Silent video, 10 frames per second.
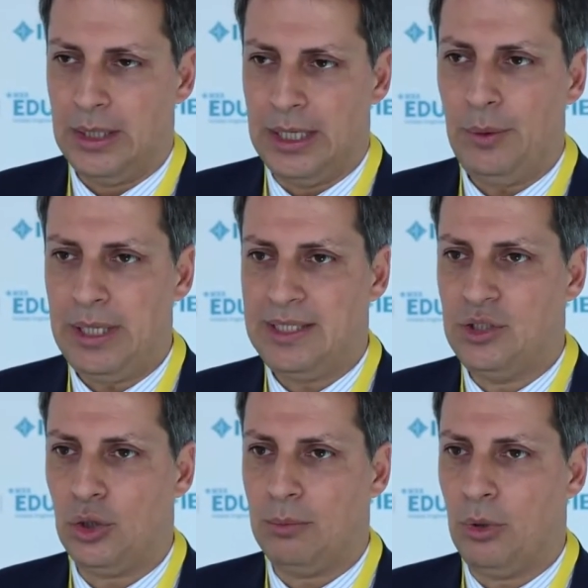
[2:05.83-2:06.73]
Nowadays,
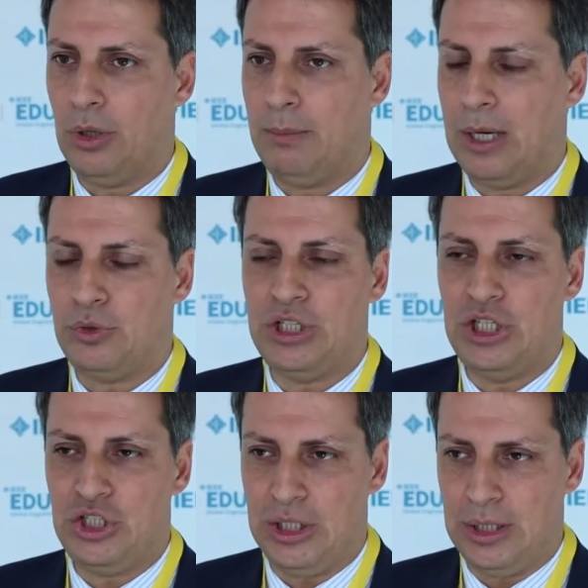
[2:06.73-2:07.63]
it's not more about
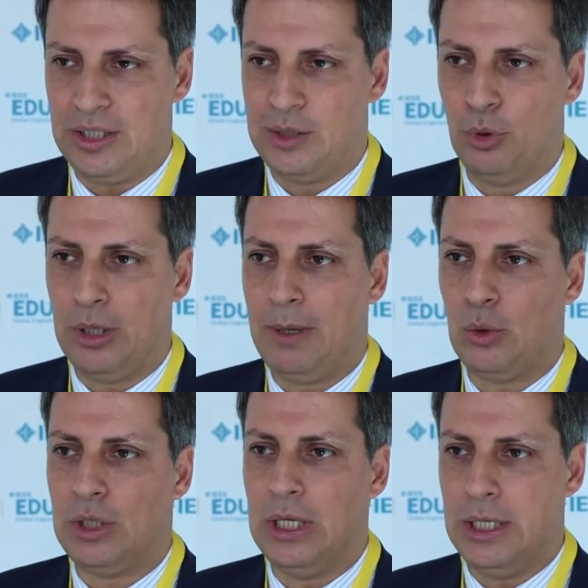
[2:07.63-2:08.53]
teaching, it's more
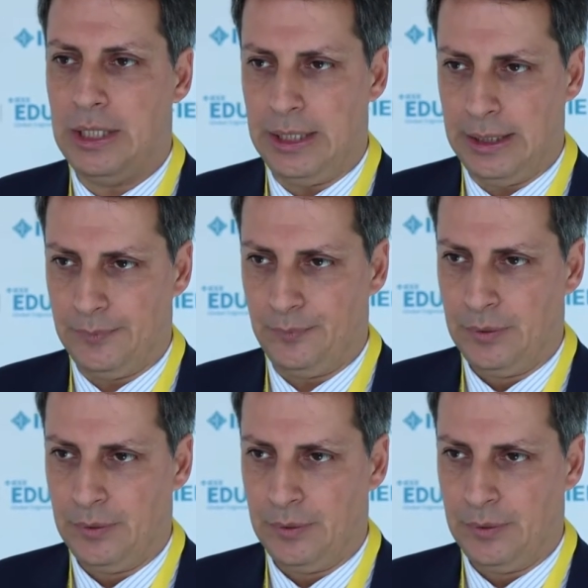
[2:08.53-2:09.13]
about learning.